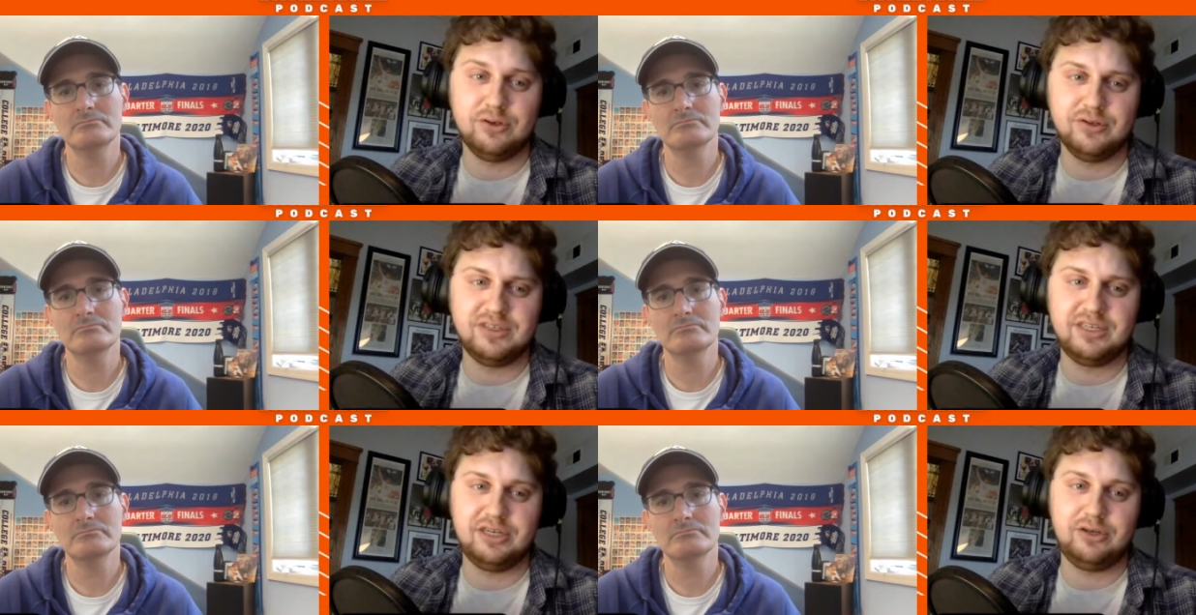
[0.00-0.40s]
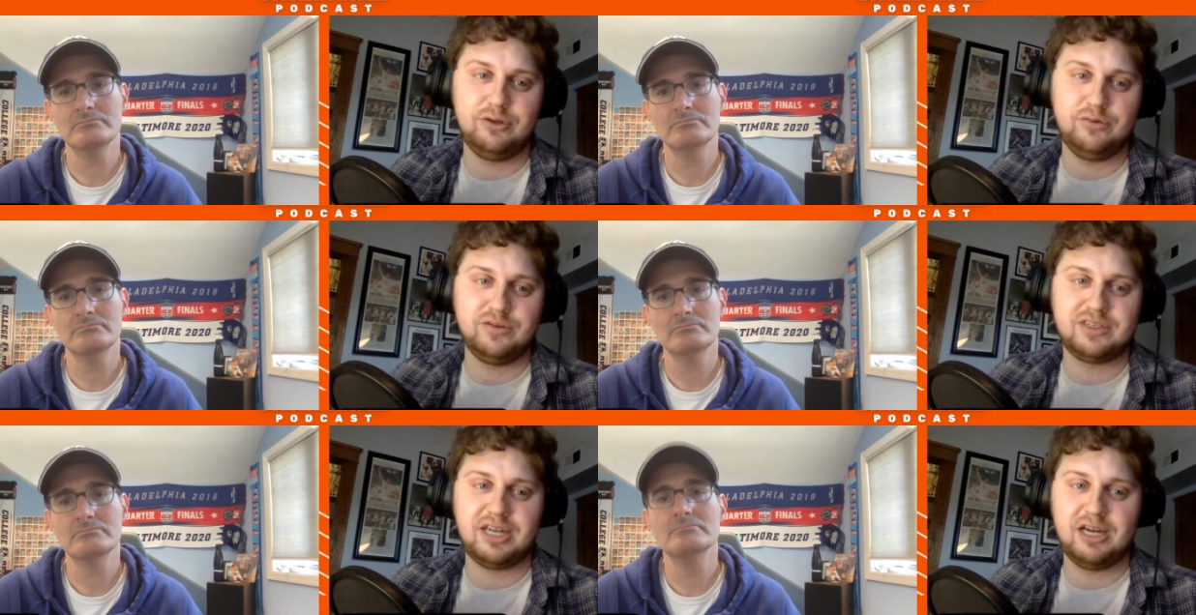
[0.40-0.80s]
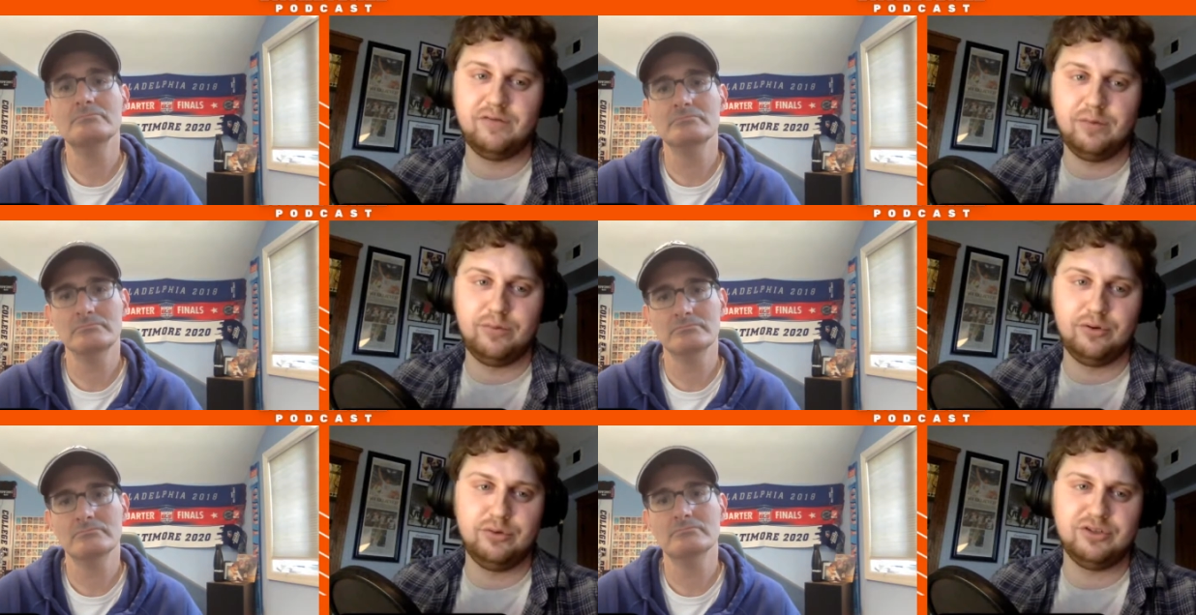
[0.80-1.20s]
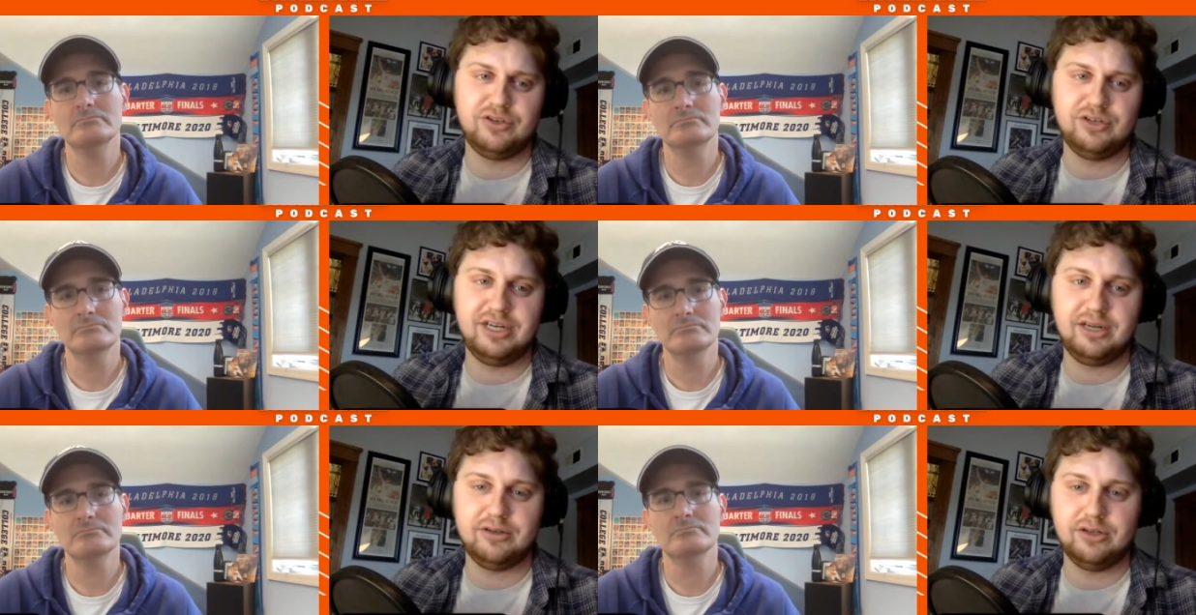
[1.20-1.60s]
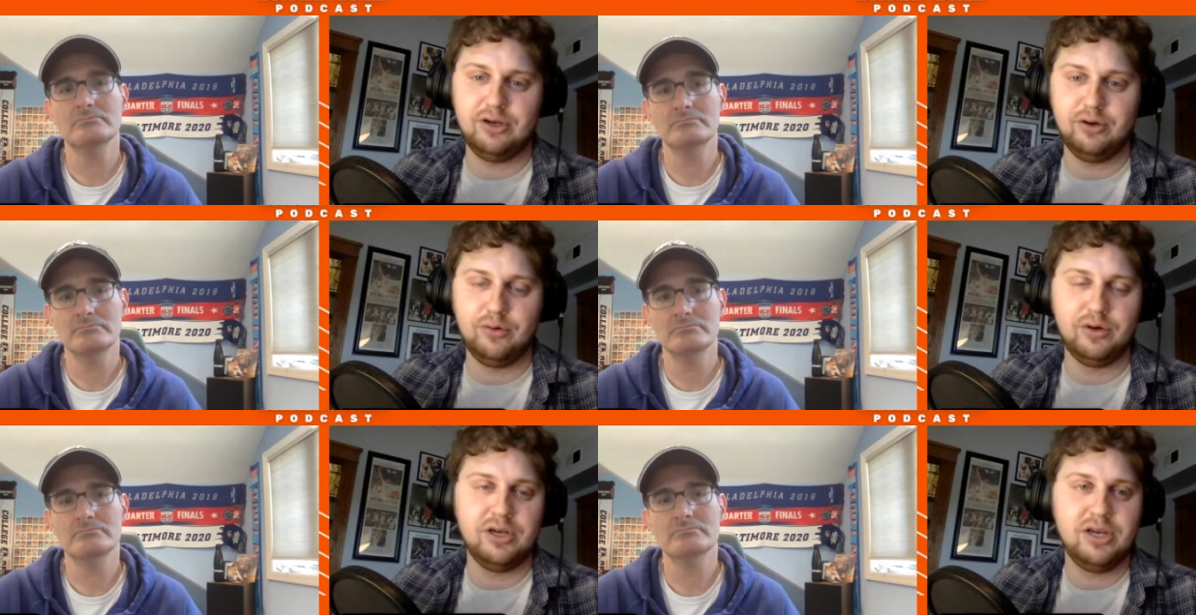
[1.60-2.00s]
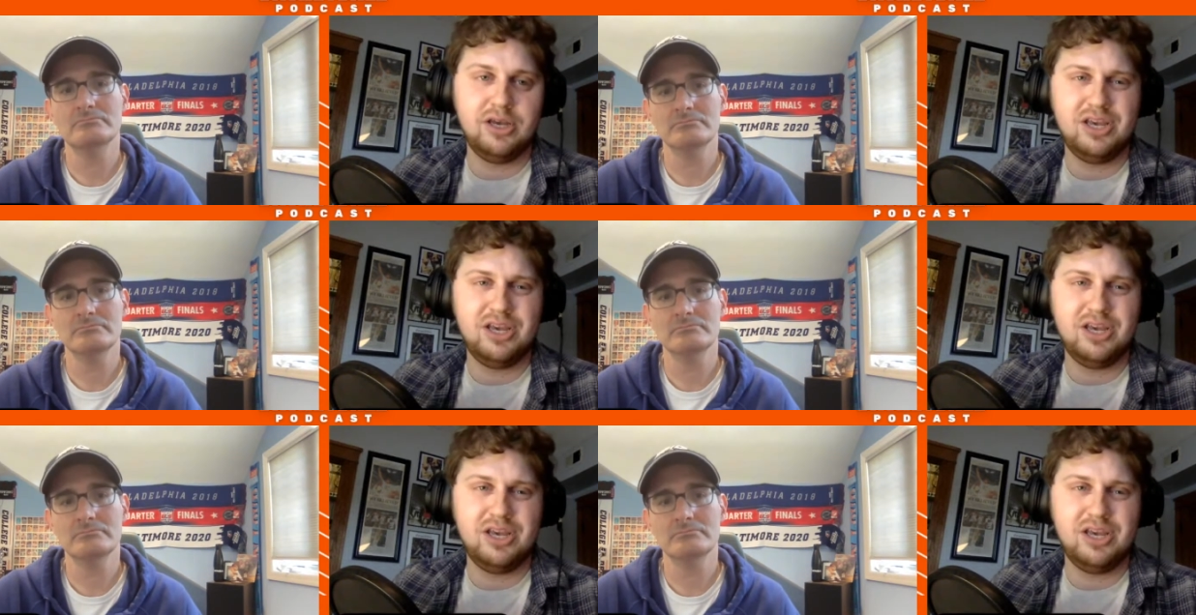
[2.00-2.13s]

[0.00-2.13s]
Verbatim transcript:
Speaker 1: Dolson, who's kind of a bruiser down low,